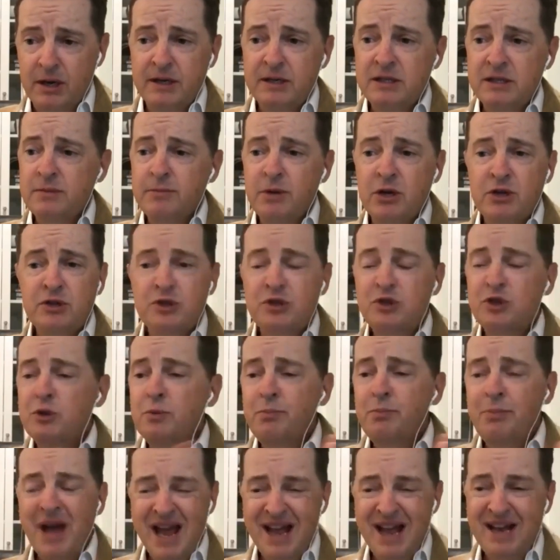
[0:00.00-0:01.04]
It's the most
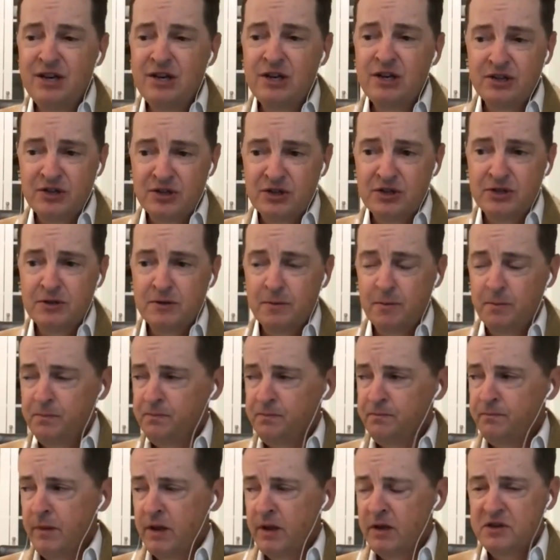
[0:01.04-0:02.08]
stupendous
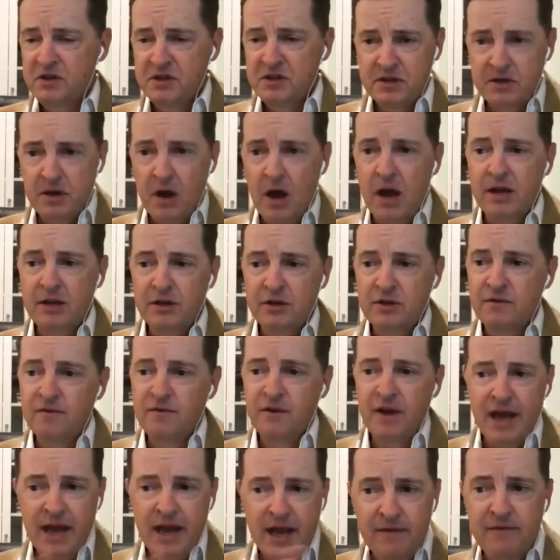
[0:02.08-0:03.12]
sight
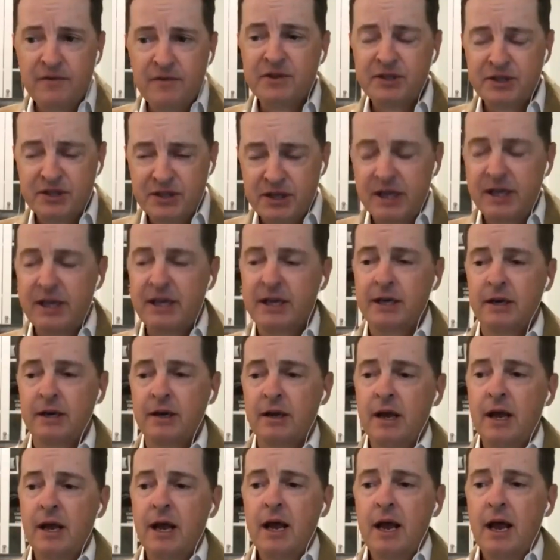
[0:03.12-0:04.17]
you've ever seen.
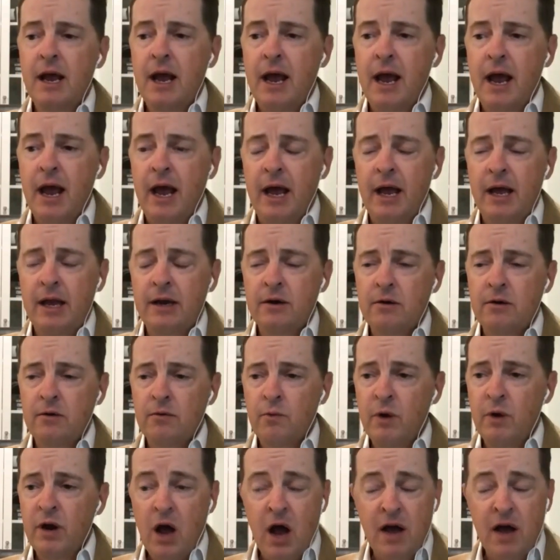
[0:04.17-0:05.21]
And
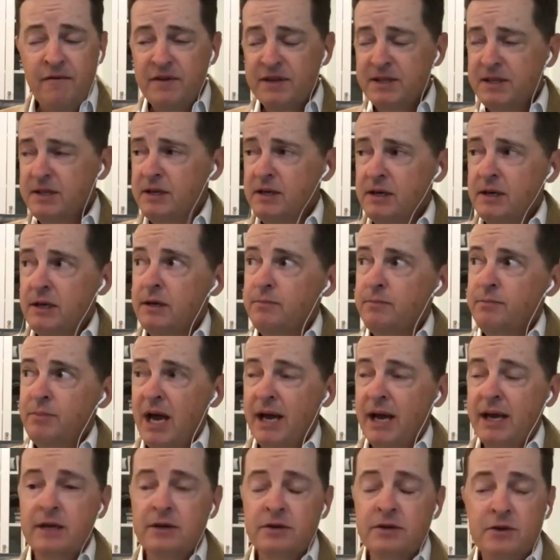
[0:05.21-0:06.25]
when I visited it
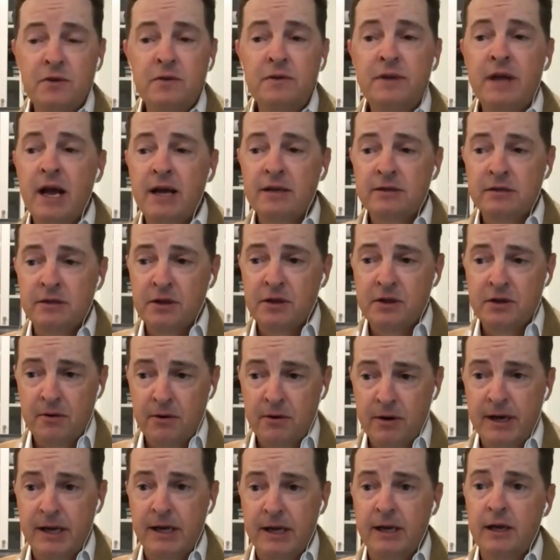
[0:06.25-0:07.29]
back in
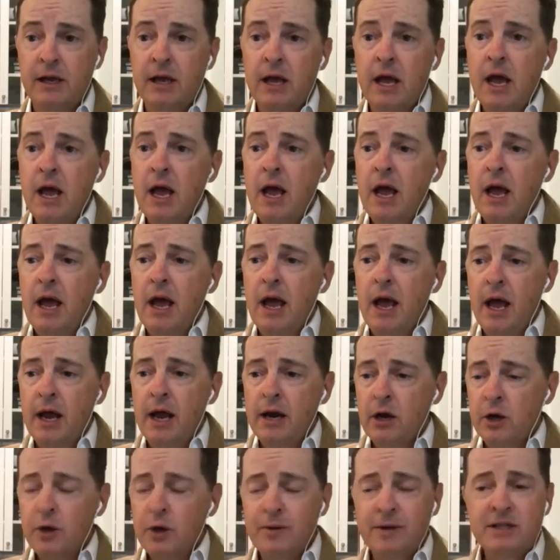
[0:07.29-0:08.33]
2003,
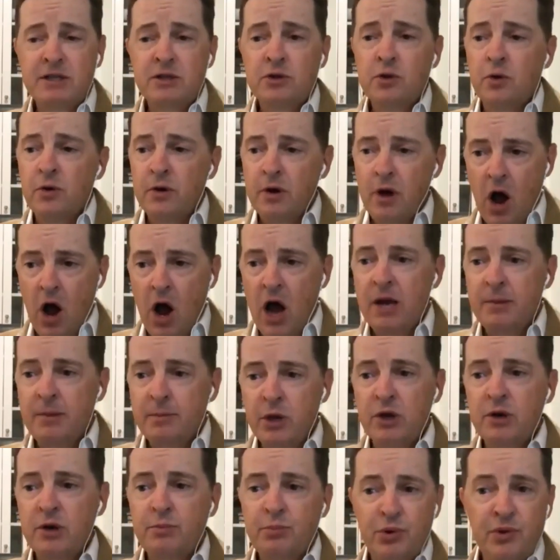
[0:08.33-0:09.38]
and I always thought, I'm
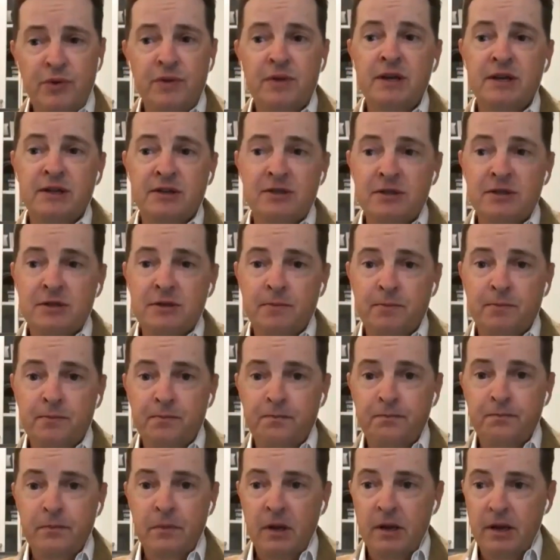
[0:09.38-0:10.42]
going to put this
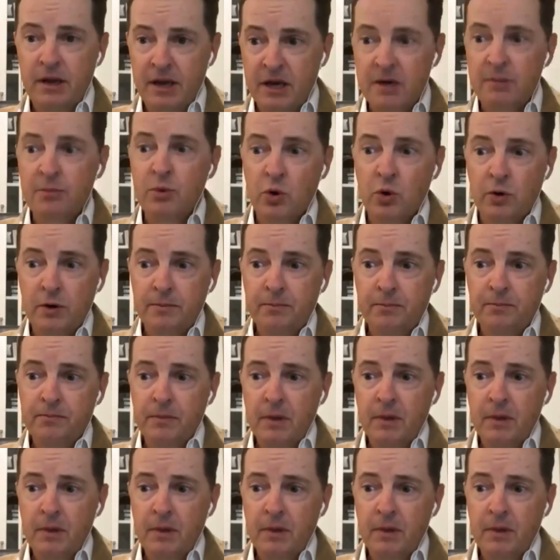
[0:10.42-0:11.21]
in a book.